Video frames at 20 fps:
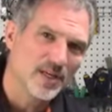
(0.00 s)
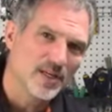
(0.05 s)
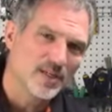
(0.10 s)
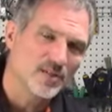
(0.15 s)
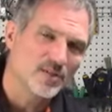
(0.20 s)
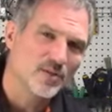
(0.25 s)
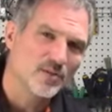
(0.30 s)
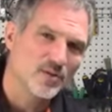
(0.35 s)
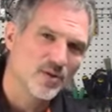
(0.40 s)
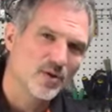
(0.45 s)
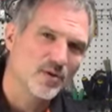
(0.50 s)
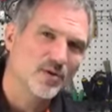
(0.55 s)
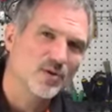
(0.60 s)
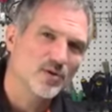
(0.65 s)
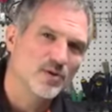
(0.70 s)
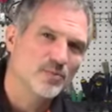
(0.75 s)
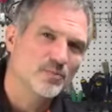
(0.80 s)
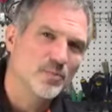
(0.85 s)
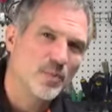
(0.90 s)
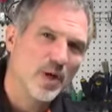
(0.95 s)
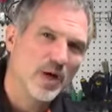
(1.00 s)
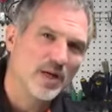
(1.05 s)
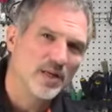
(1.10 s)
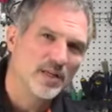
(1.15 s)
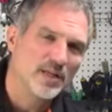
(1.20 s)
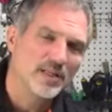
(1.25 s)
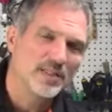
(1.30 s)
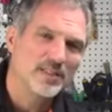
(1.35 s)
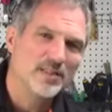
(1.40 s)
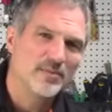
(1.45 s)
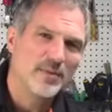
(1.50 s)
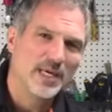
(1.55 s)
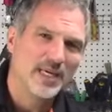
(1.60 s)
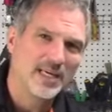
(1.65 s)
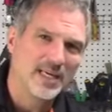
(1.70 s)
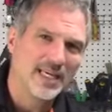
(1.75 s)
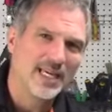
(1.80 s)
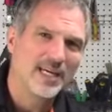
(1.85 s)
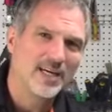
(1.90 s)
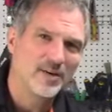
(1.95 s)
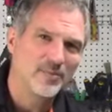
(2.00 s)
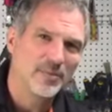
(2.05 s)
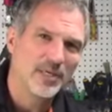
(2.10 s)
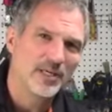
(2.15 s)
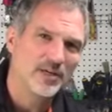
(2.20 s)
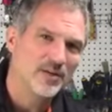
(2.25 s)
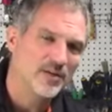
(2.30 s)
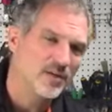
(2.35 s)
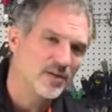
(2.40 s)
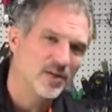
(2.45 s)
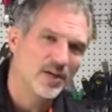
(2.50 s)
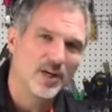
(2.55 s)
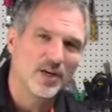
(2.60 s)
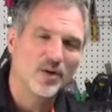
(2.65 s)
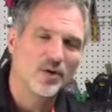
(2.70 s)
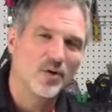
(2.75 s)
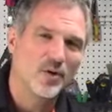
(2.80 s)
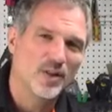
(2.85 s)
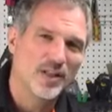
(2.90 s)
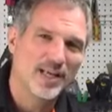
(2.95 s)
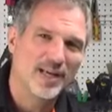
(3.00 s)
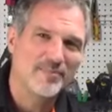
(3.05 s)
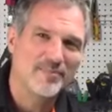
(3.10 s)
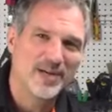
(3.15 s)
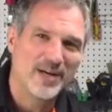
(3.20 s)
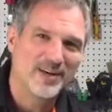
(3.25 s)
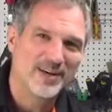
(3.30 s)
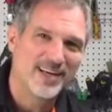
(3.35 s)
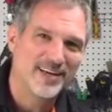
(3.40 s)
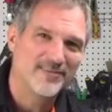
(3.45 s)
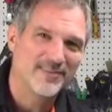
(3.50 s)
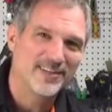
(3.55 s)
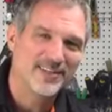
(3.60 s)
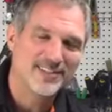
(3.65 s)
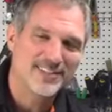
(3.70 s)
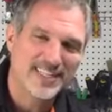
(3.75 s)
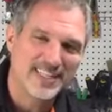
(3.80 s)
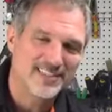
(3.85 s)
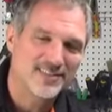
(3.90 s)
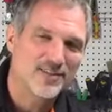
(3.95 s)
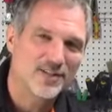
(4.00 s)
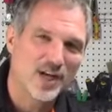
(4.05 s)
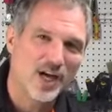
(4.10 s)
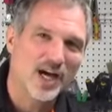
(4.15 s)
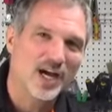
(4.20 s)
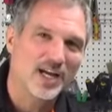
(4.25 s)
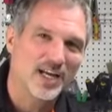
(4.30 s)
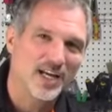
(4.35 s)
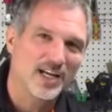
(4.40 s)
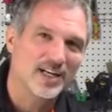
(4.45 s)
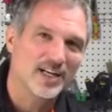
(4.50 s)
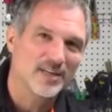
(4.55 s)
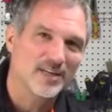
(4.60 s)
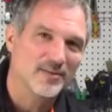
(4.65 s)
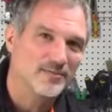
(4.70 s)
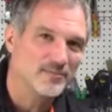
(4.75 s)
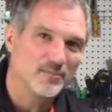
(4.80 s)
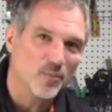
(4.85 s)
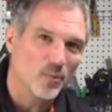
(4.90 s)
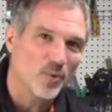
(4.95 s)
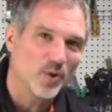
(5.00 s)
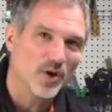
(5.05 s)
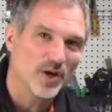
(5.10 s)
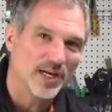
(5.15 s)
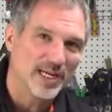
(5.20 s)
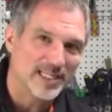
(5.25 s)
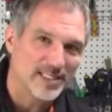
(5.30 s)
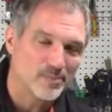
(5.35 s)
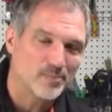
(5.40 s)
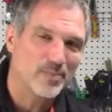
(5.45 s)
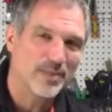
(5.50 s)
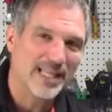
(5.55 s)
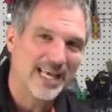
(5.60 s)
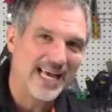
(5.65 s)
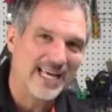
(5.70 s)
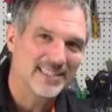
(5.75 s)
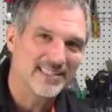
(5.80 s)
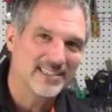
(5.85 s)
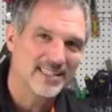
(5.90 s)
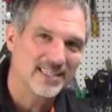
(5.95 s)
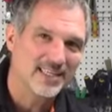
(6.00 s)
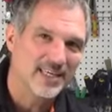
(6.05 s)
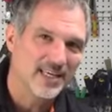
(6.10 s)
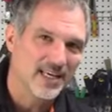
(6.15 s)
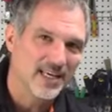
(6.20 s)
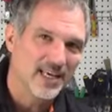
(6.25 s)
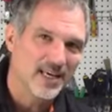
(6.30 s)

So don't use Bondic to make a carabiner hook and go climb Mount Everest. That's not gonna work. It's plastic.